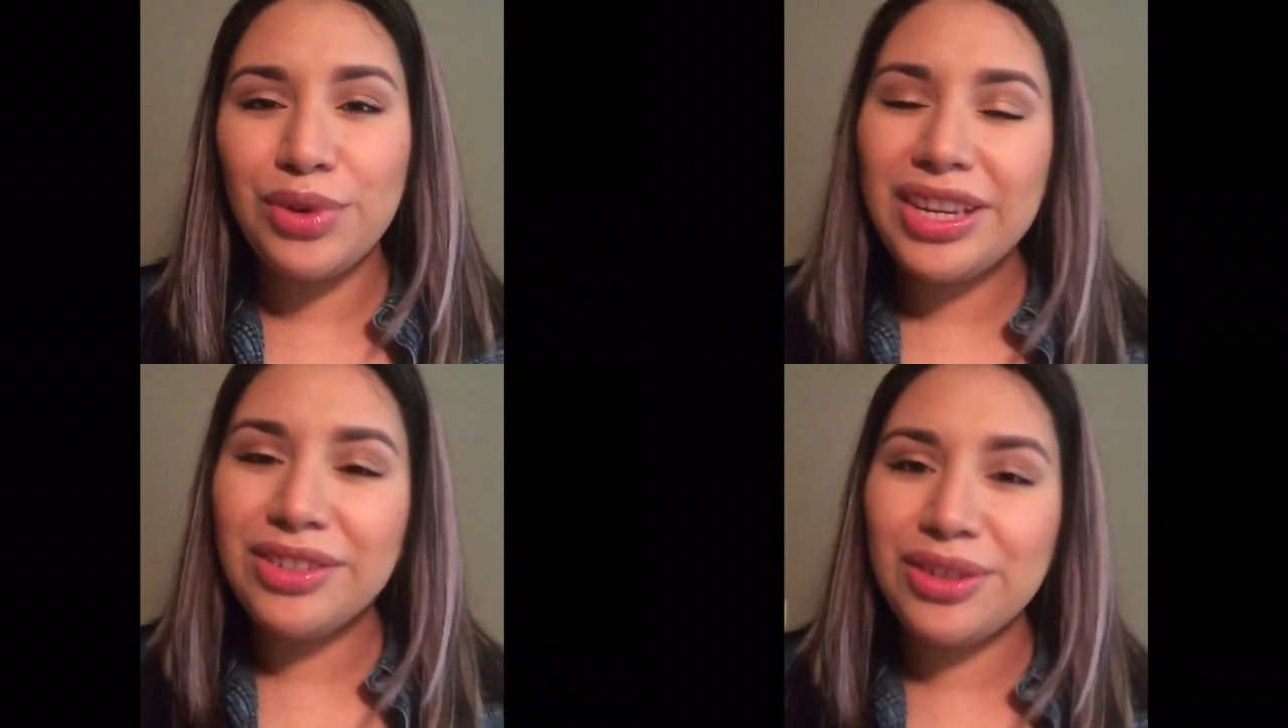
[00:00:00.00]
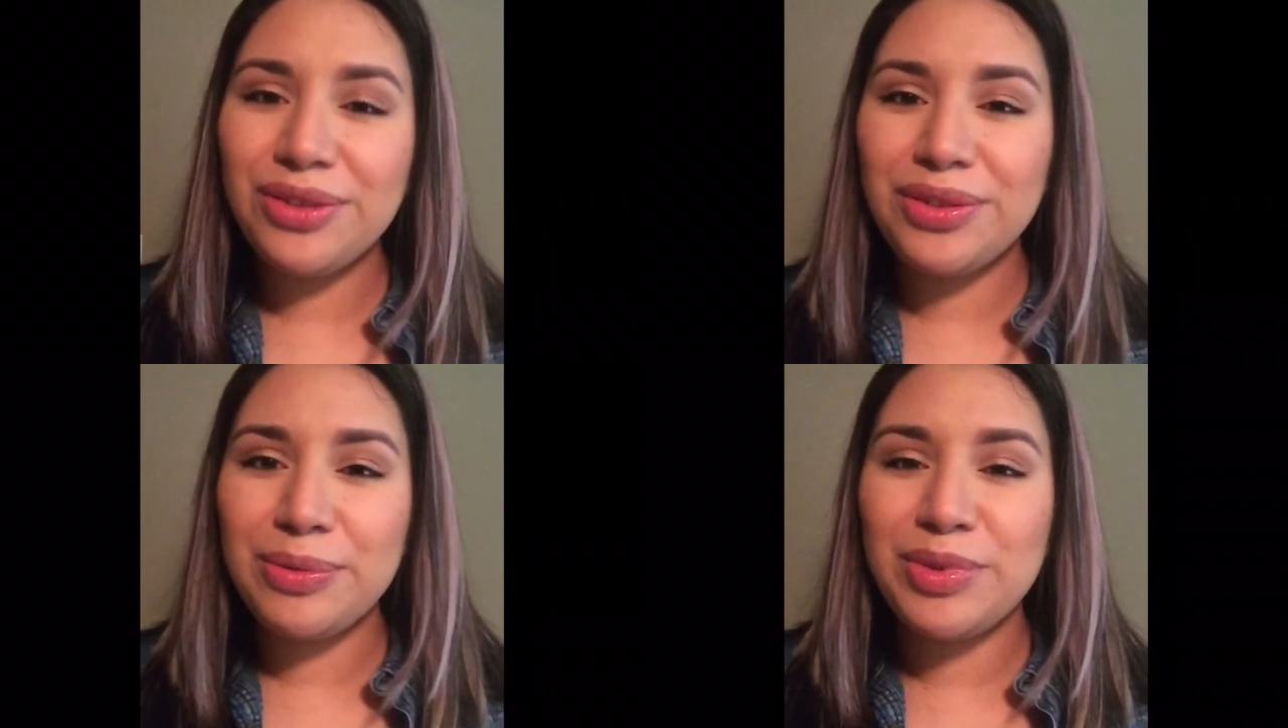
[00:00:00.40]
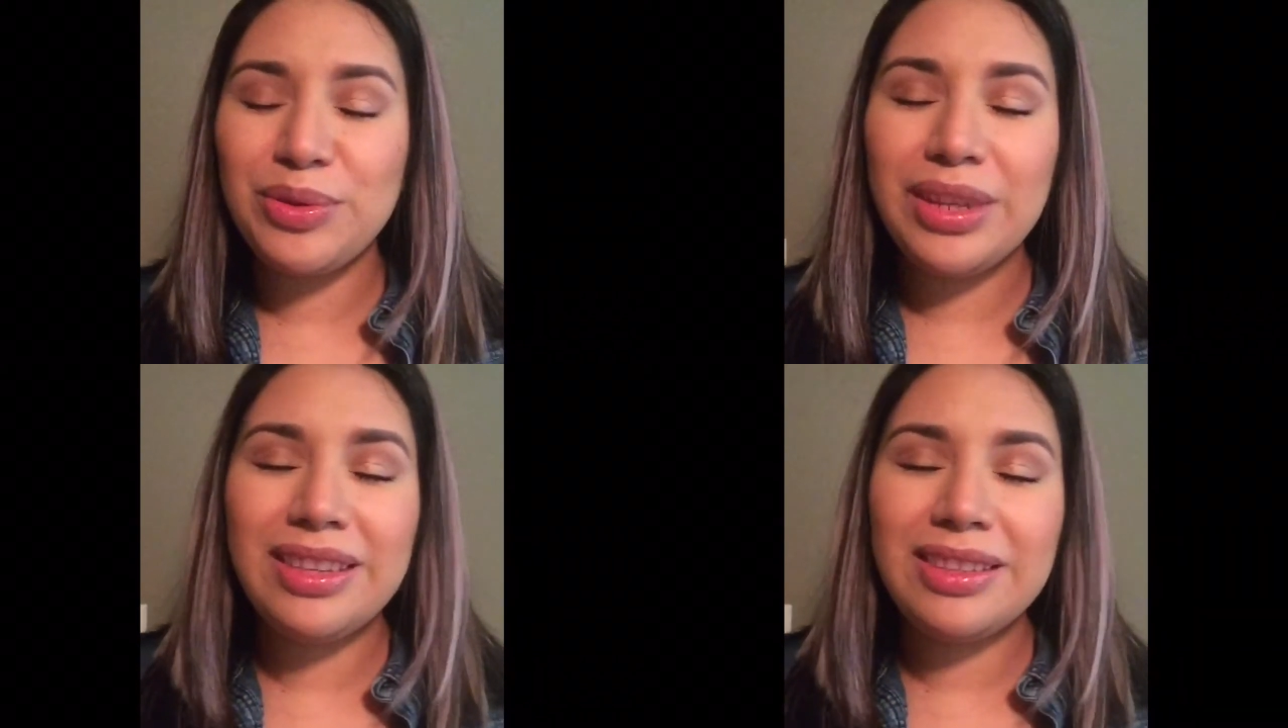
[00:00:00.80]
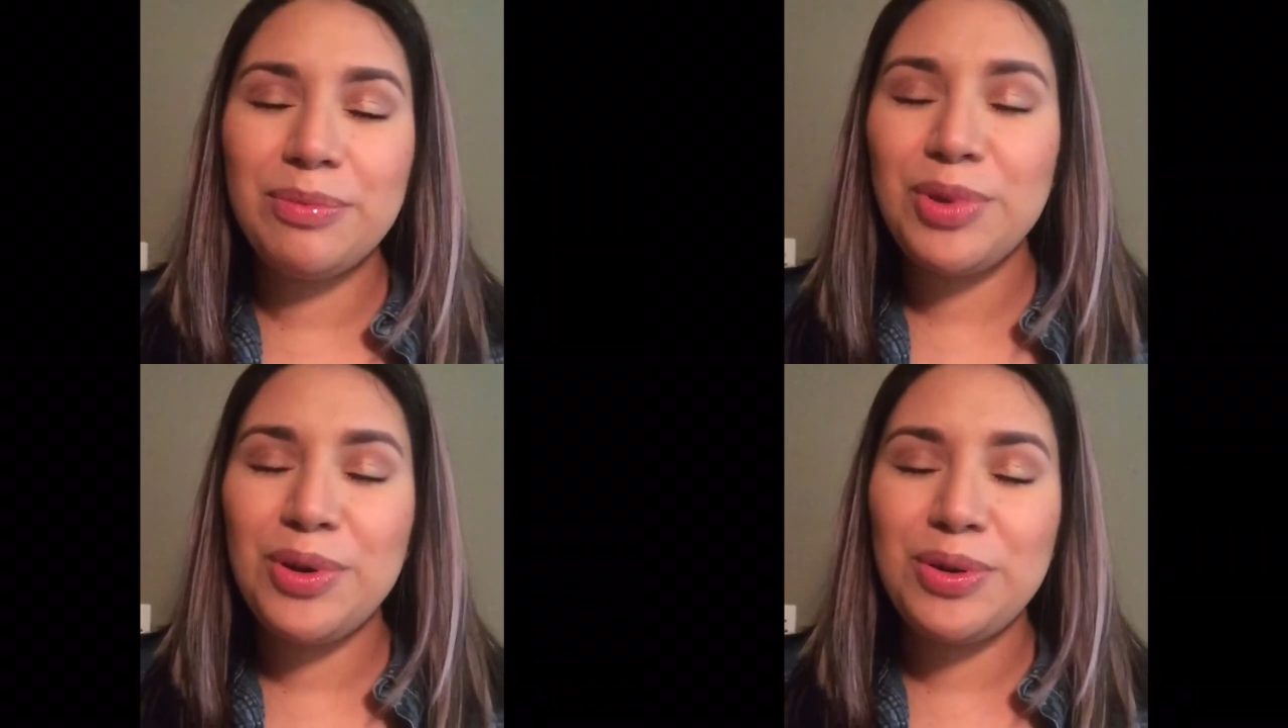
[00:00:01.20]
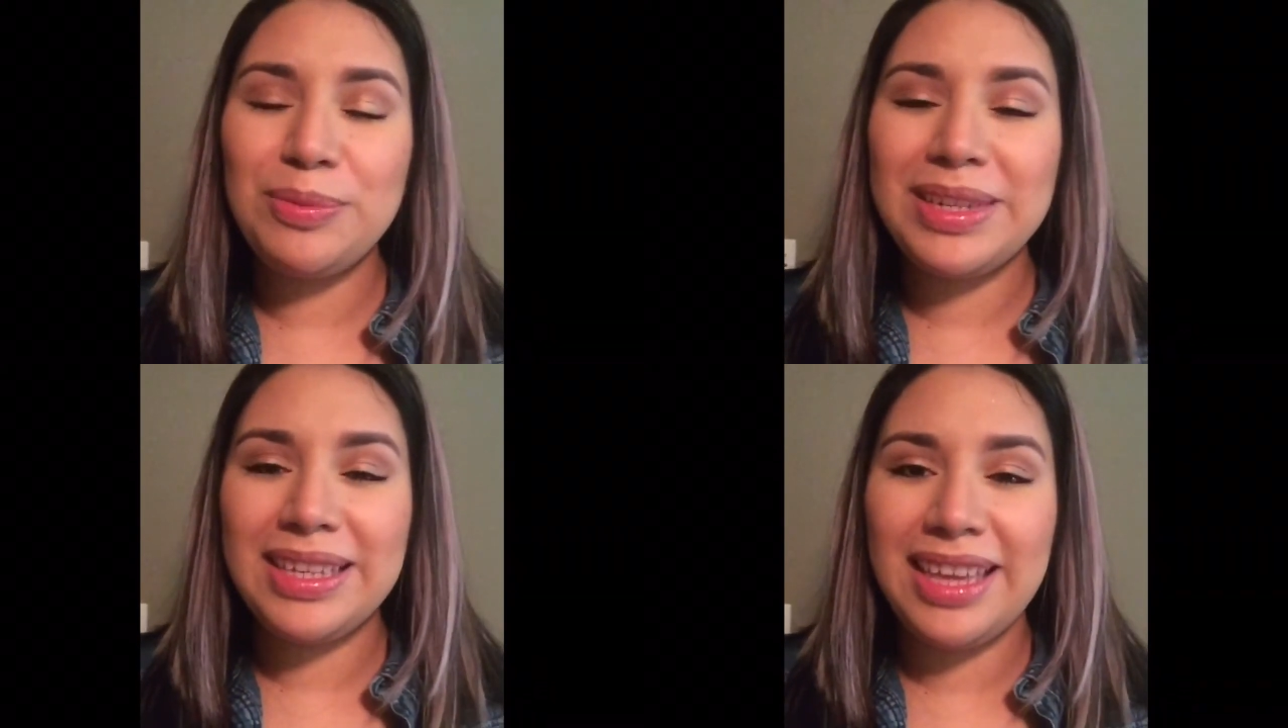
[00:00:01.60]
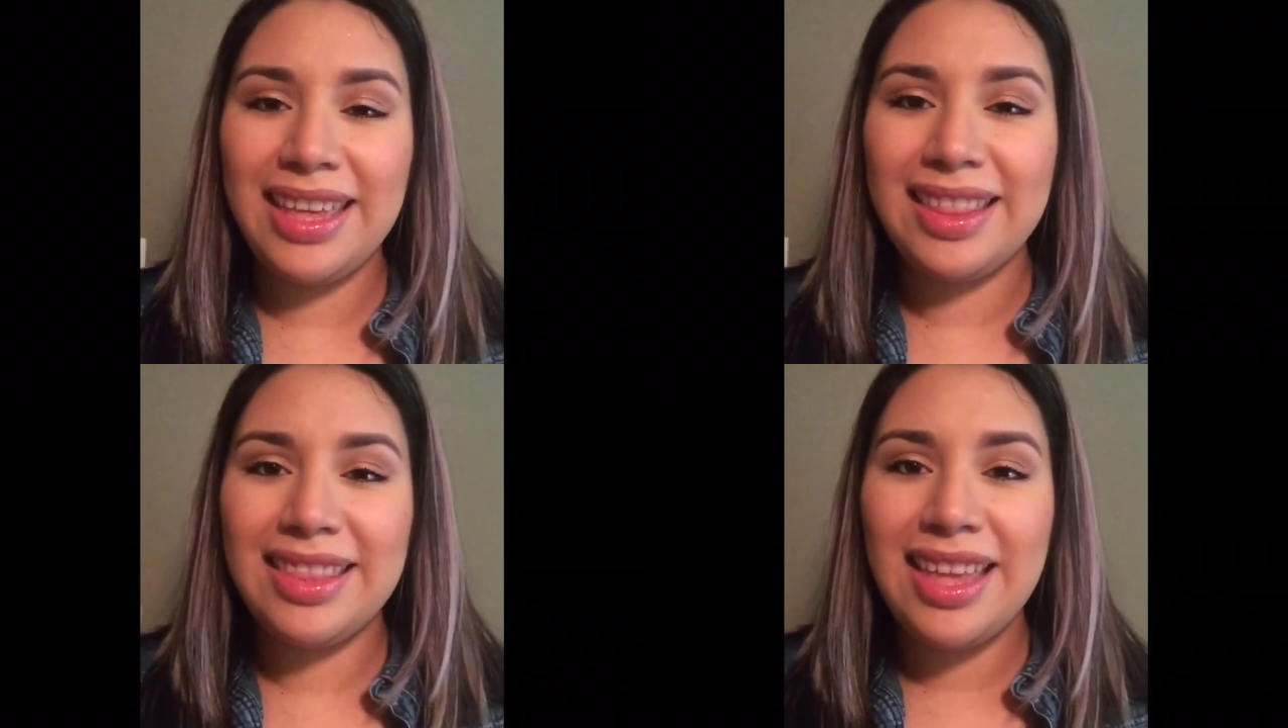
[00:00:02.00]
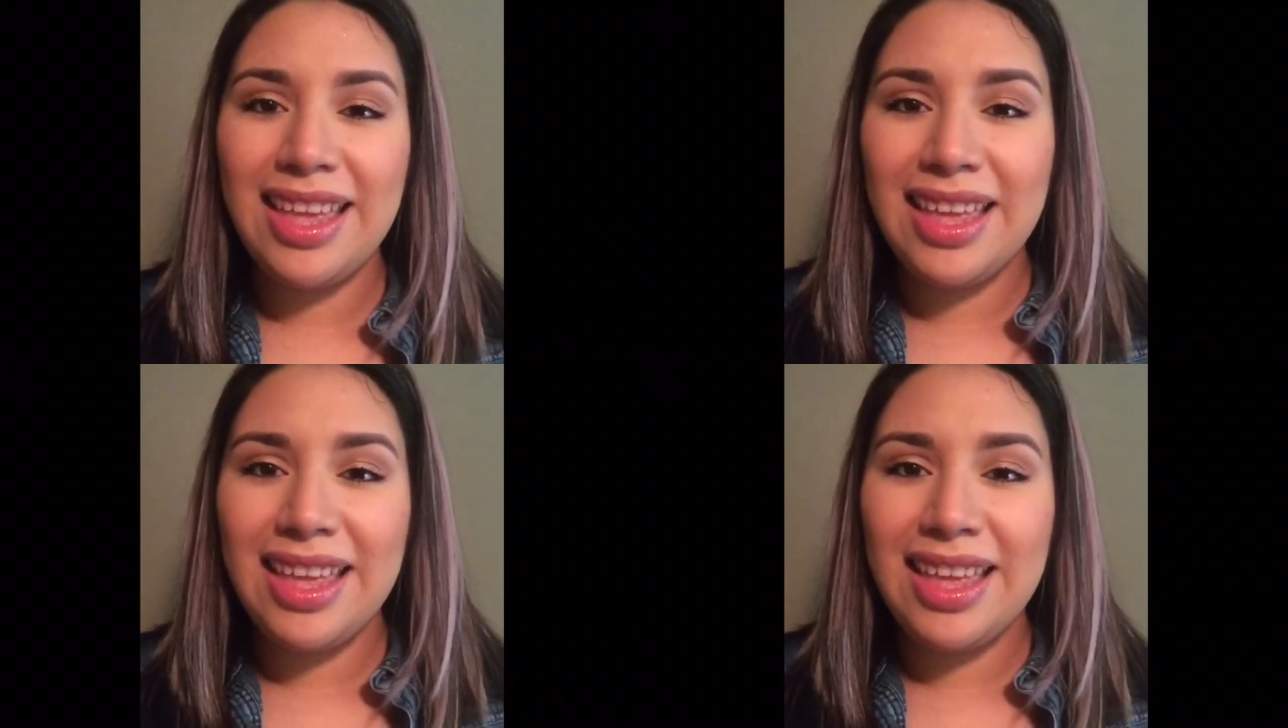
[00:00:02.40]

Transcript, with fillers: Rachel from Sweet and Simple Home again.